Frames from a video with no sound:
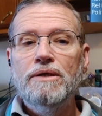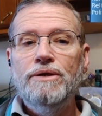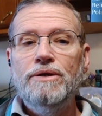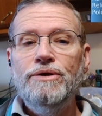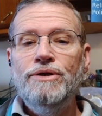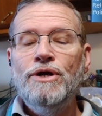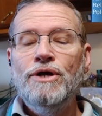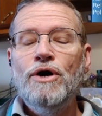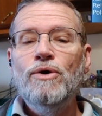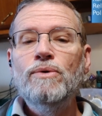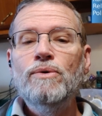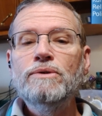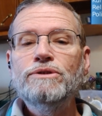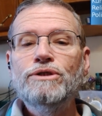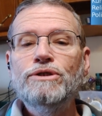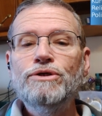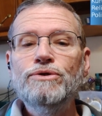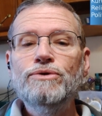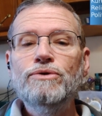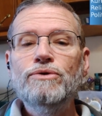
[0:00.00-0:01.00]
No
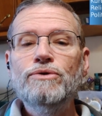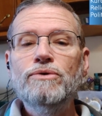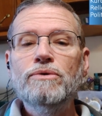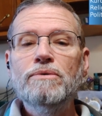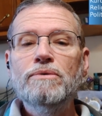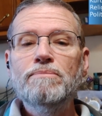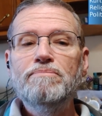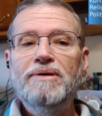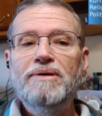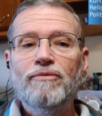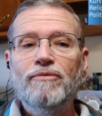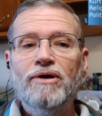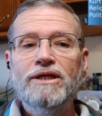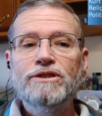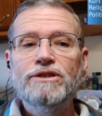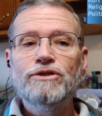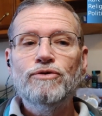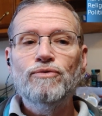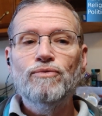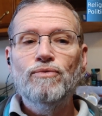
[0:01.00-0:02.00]
two
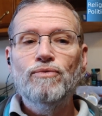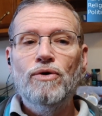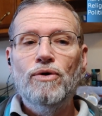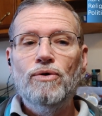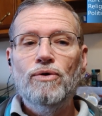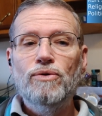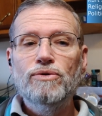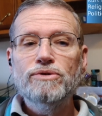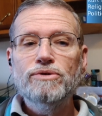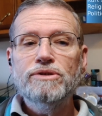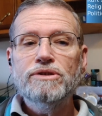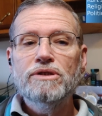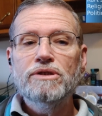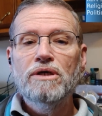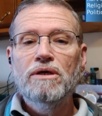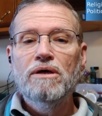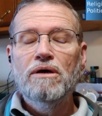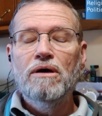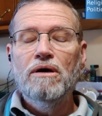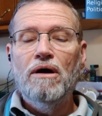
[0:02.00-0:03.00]
parental roles
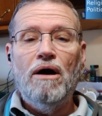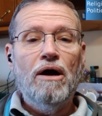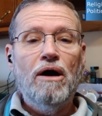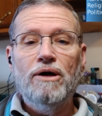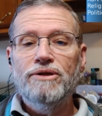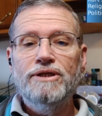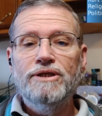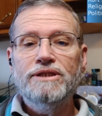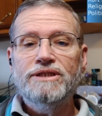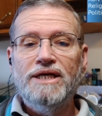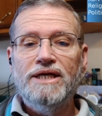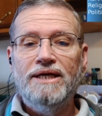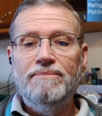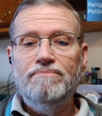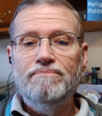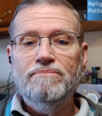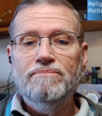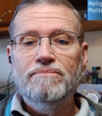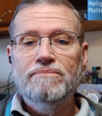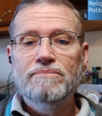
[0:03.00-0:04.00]
are the same.
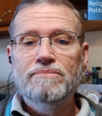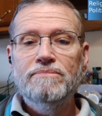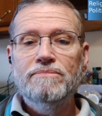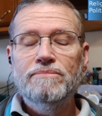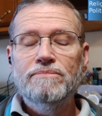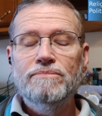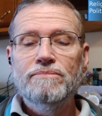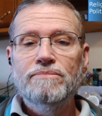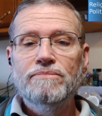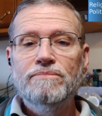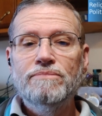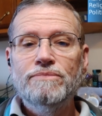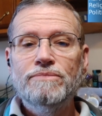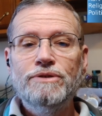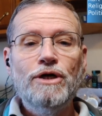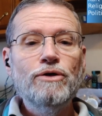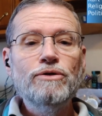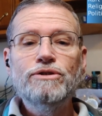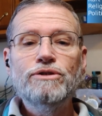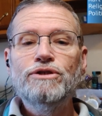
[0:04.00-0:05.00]

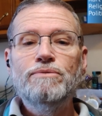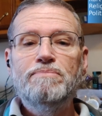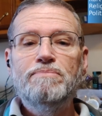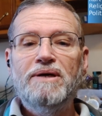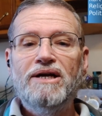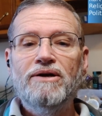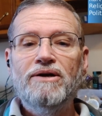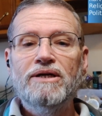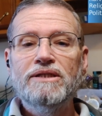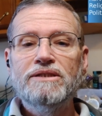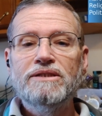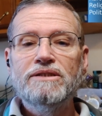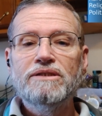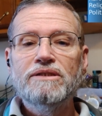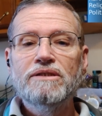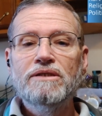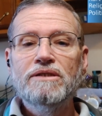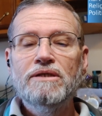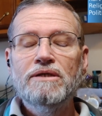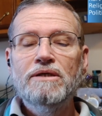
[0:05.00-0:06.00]
No two
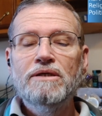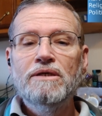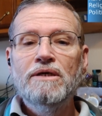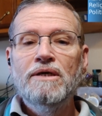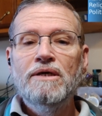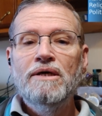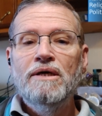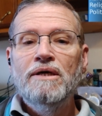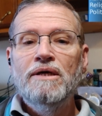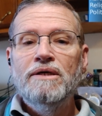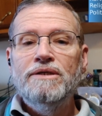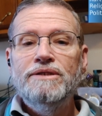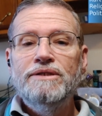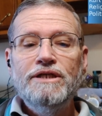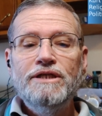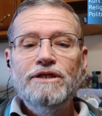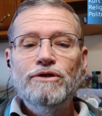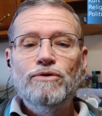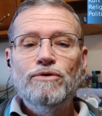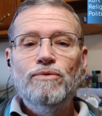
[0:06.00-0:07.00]
parents
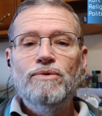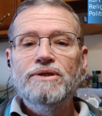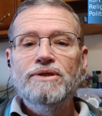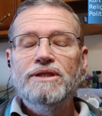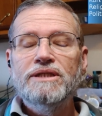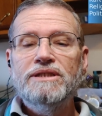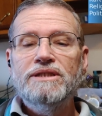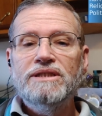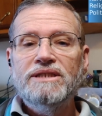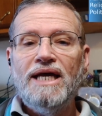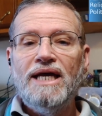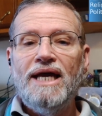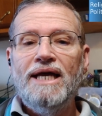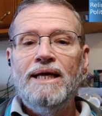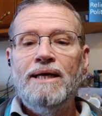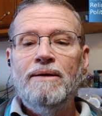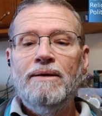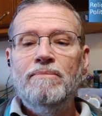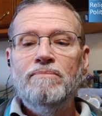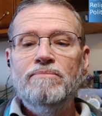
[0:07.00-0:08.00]
deal with the
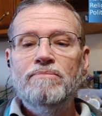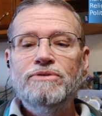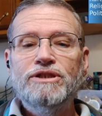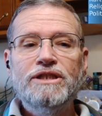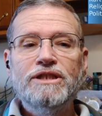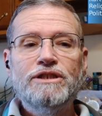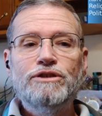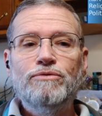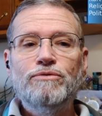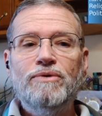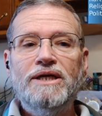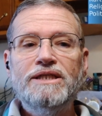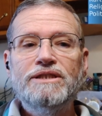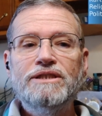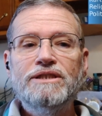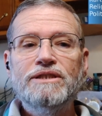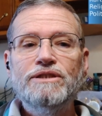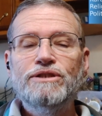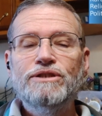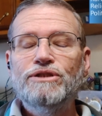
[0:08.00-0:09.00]
same
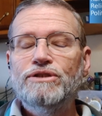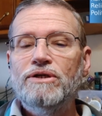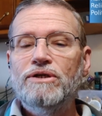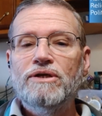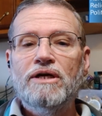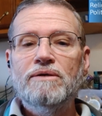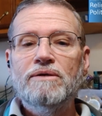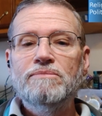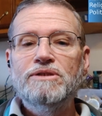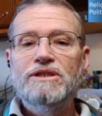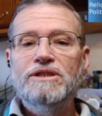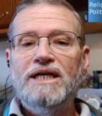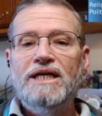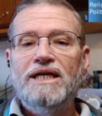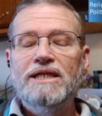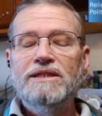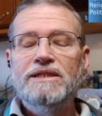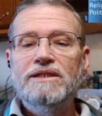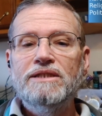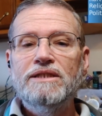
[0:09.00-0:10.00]
situations,
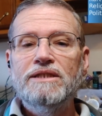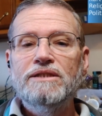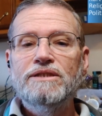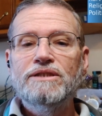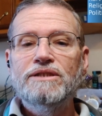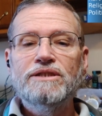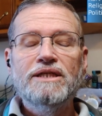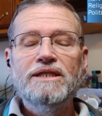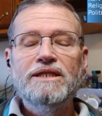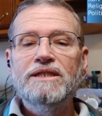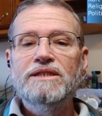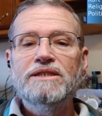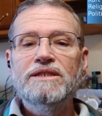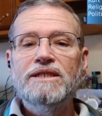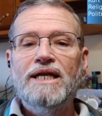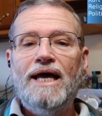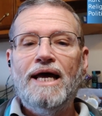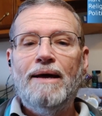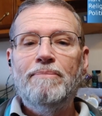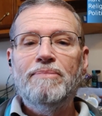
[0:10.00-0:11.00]
circumstances, things
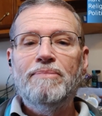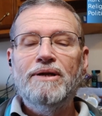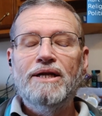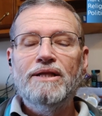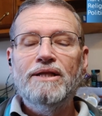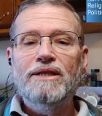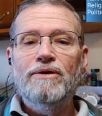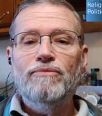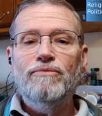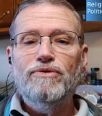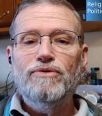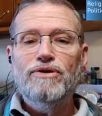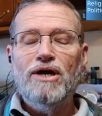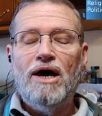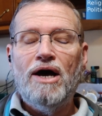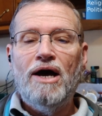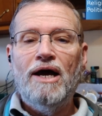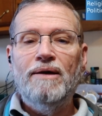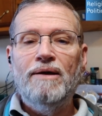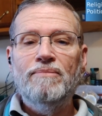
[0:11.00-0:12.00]
that happen in the
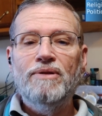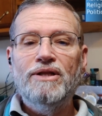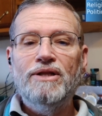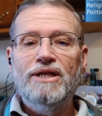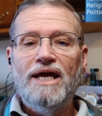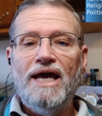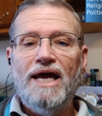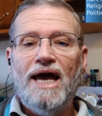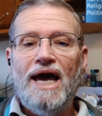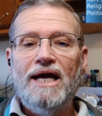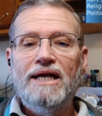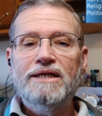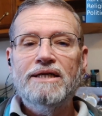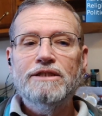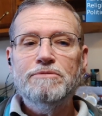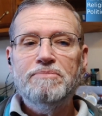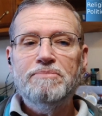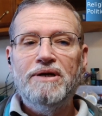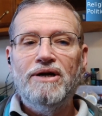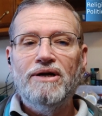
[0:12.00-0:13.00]
time that they act
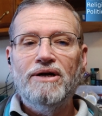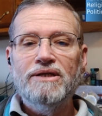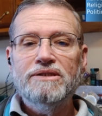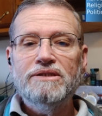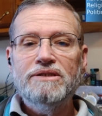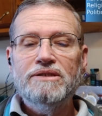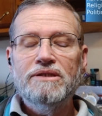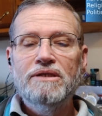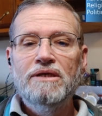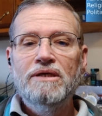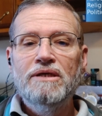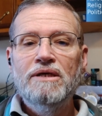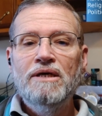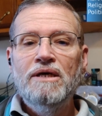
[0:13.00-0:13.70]
as parents.